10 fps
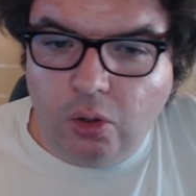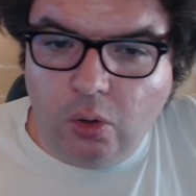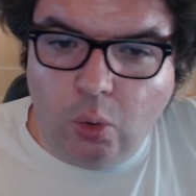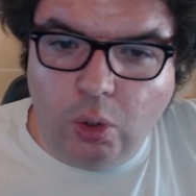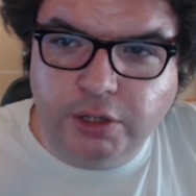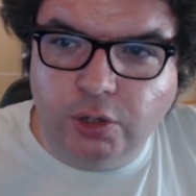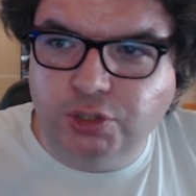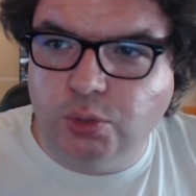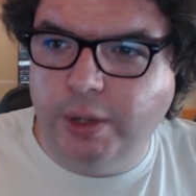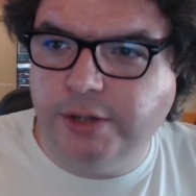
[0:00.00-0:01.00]
or it goes
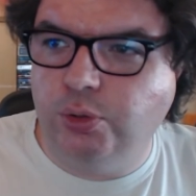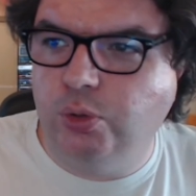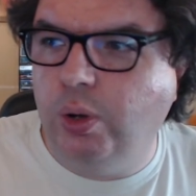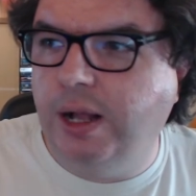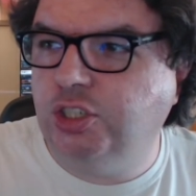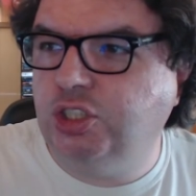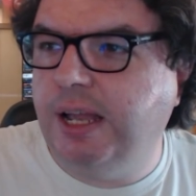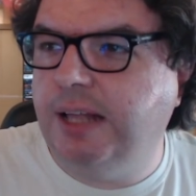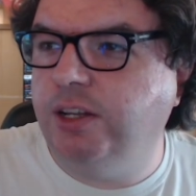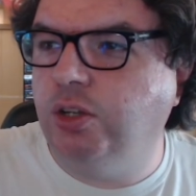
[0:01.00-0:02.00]
to Retro Crush
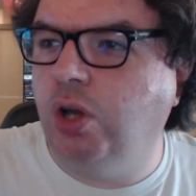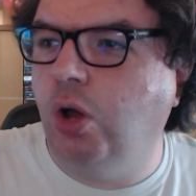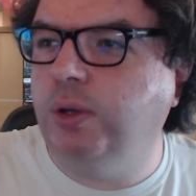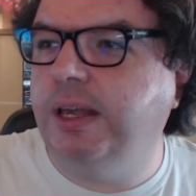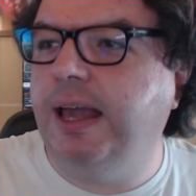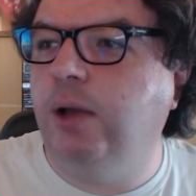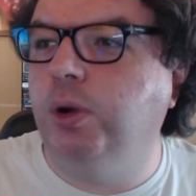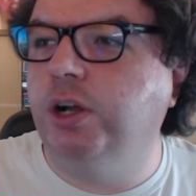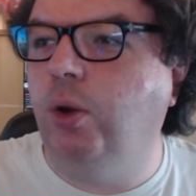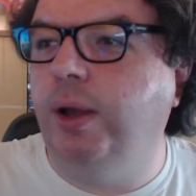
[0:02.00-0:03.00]
and it goes, okay, we're
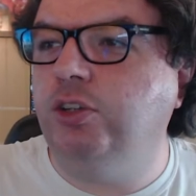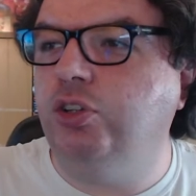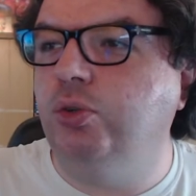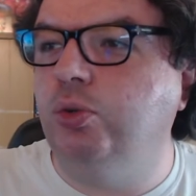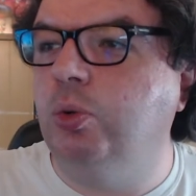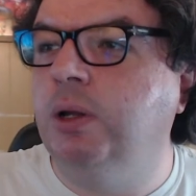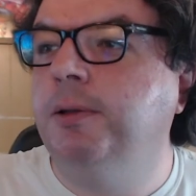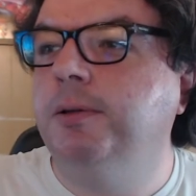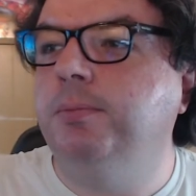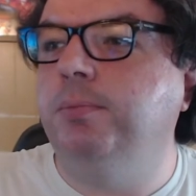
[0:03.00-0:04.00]
going to
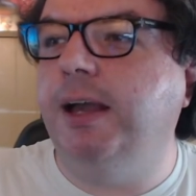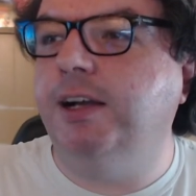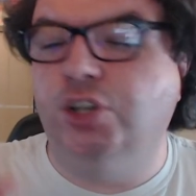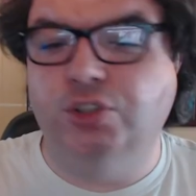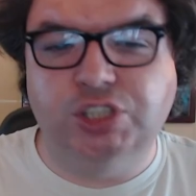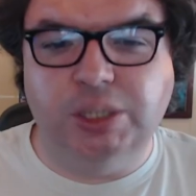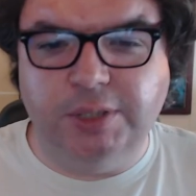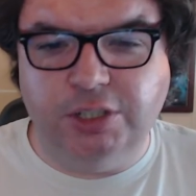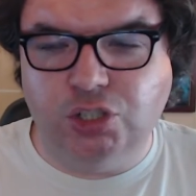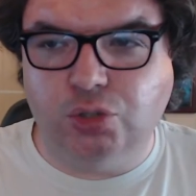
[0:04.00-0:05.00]
make sure that some of
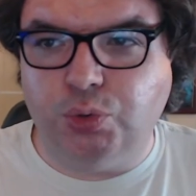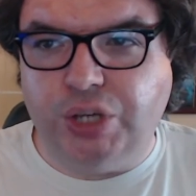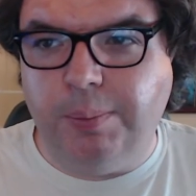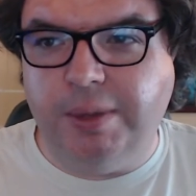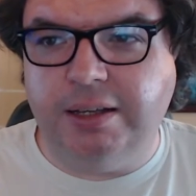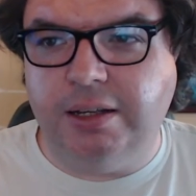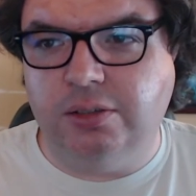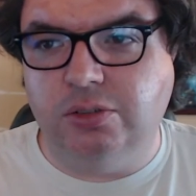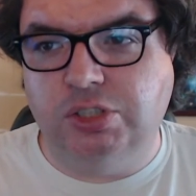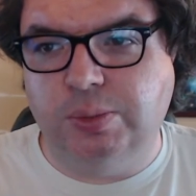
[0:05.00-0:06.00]
these streaming
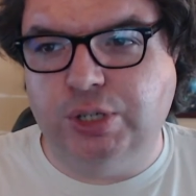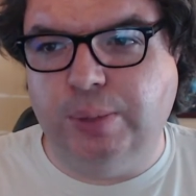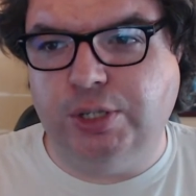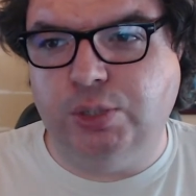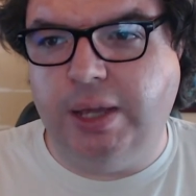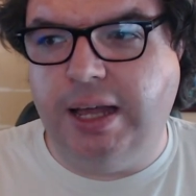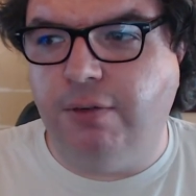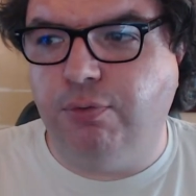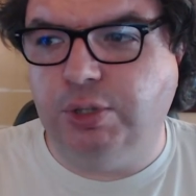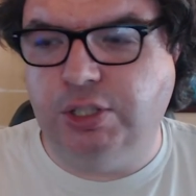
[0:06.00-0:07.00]
subscriptions we have
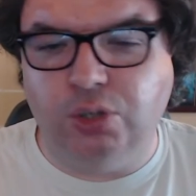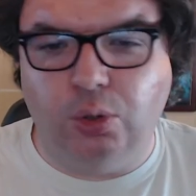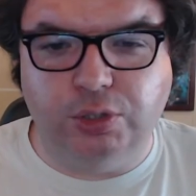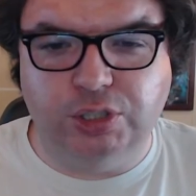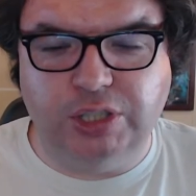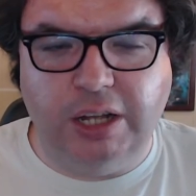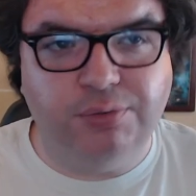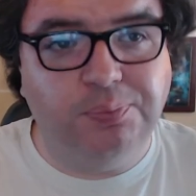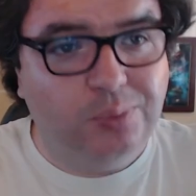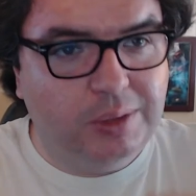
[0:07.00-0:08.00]
for this older stuff
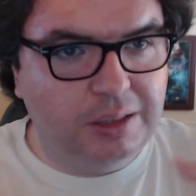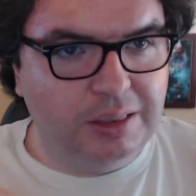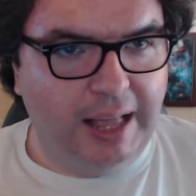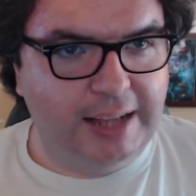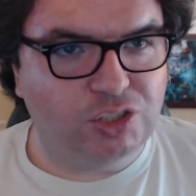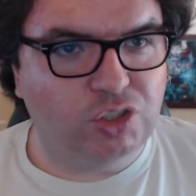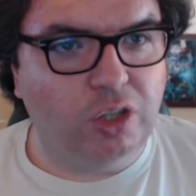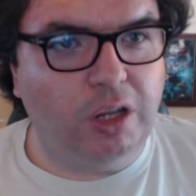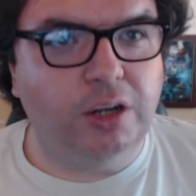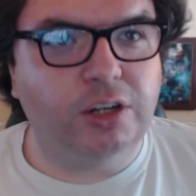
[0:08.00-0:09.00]
lasts
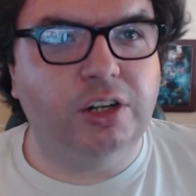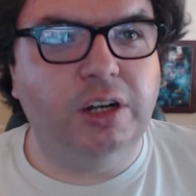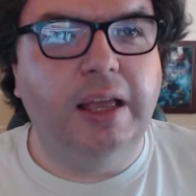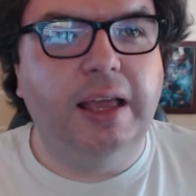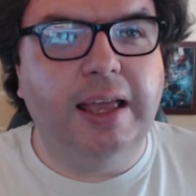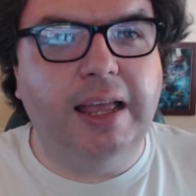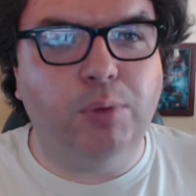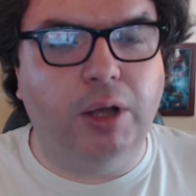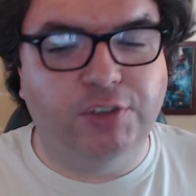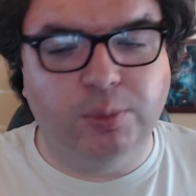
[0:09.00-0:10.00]
longer, and
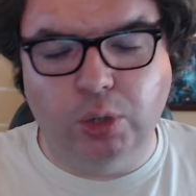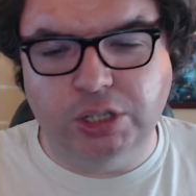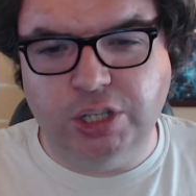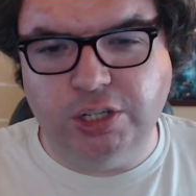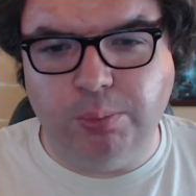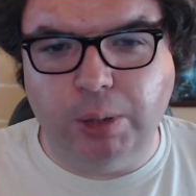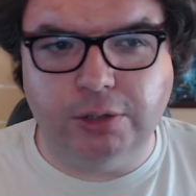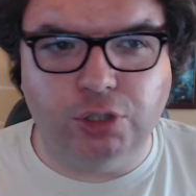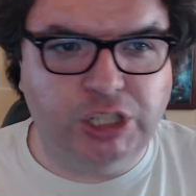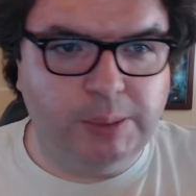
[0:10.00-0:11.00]
we'll have some more extended
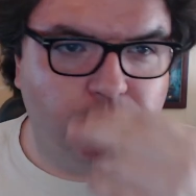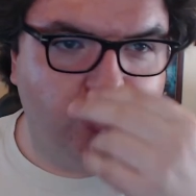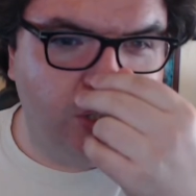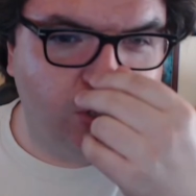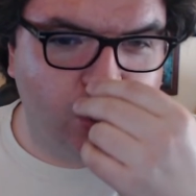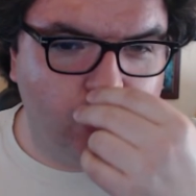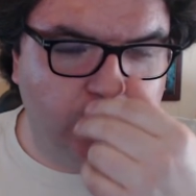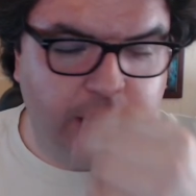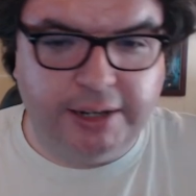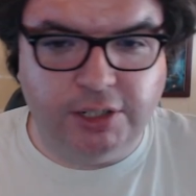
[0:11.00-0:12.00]
partnerships with
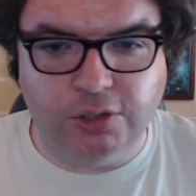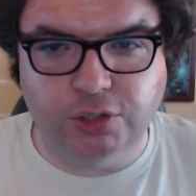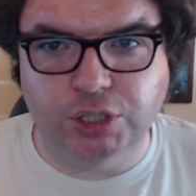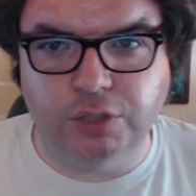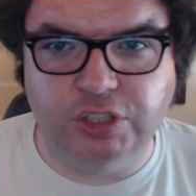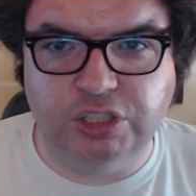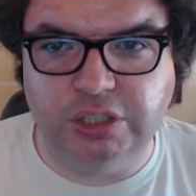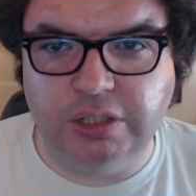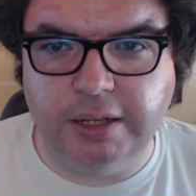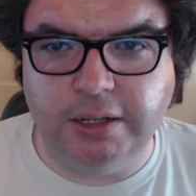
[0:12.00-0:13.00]
Discotek and other services
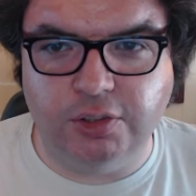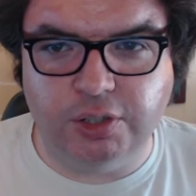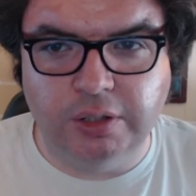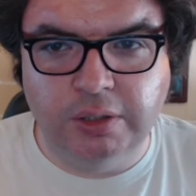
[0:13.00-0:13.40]
and other